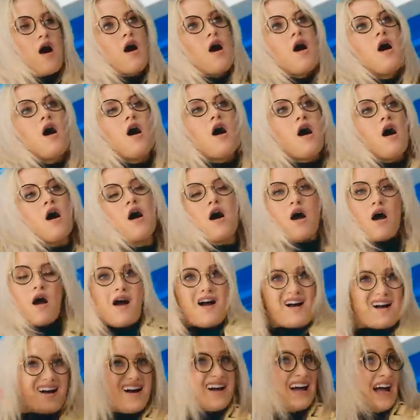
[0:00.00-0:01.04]
I can't go
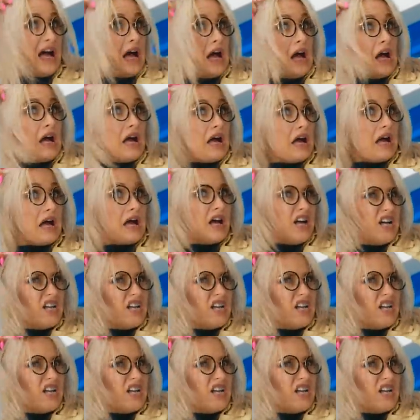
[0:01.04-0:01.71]
out like this!